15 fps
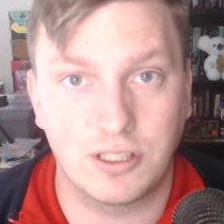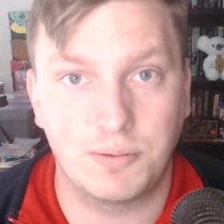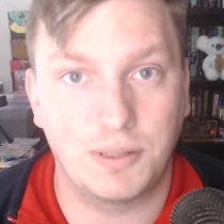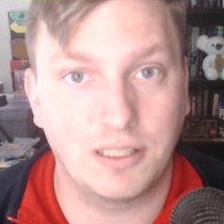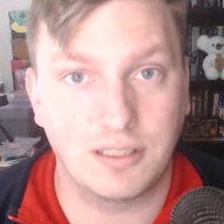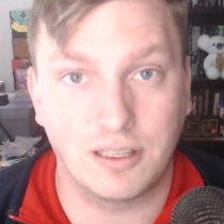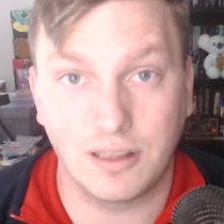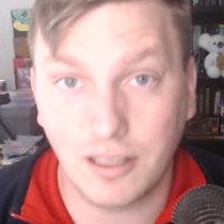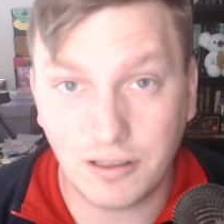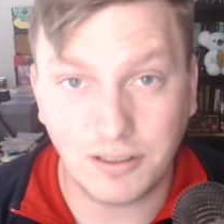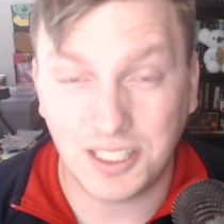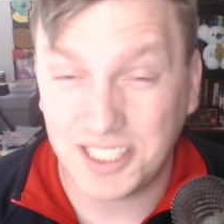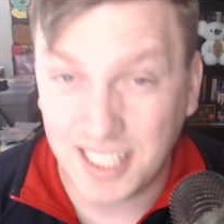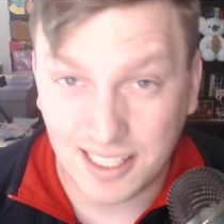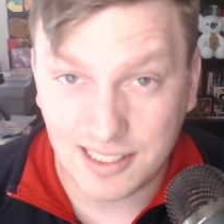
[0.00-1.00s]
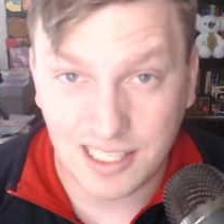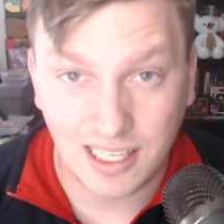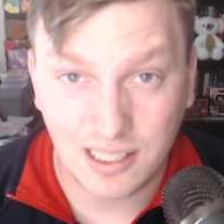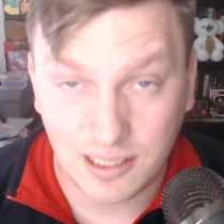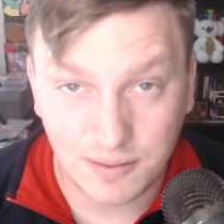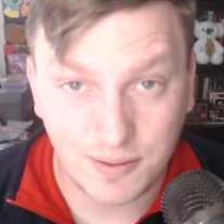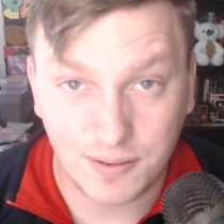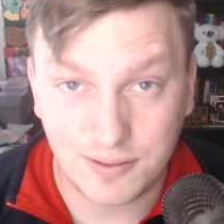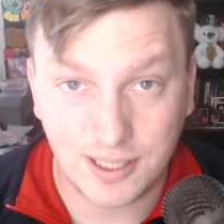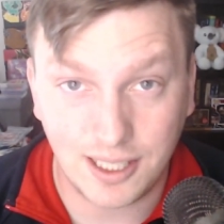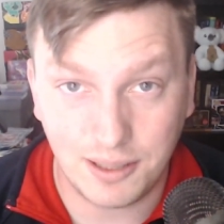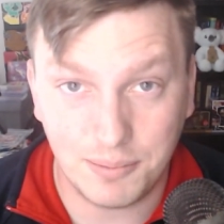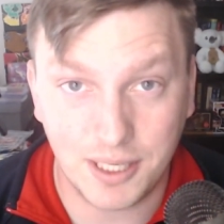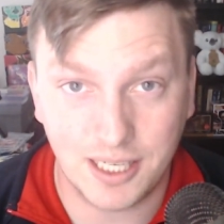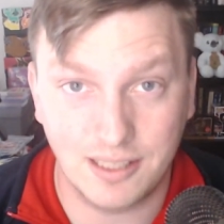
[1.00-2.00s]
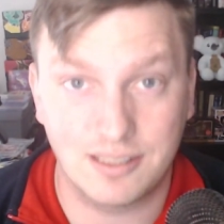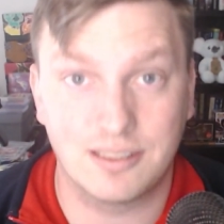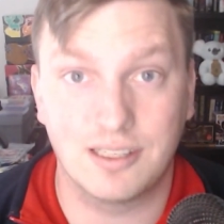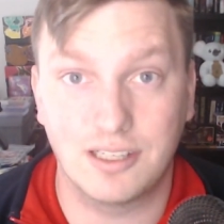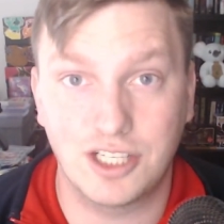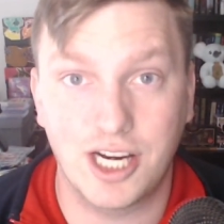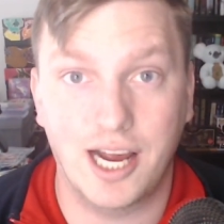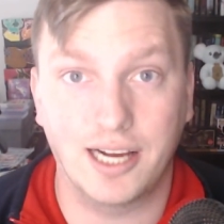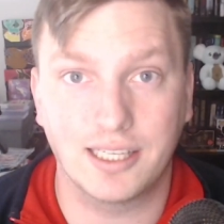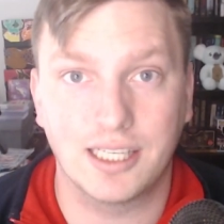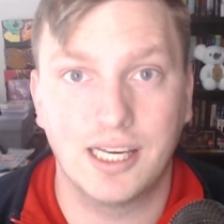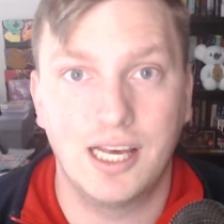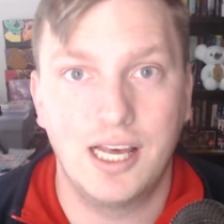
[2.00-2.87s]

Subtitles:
because it literally takes 10 to 15 minutes to check.